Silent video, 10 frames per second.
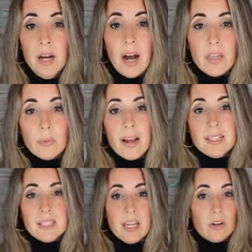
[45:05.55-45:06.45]
Otherwise,
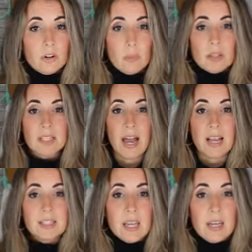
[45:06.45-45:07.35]
stay in your normal
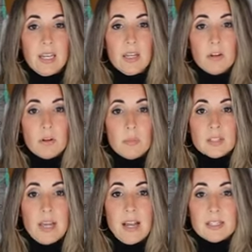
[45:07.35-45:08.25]
size, and in your normal
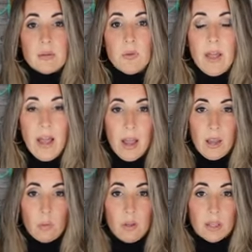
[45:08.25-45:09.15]
size, it will,
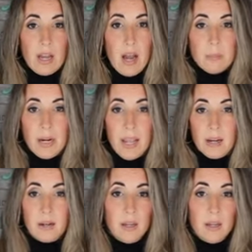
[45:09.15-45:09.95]
it will accommodate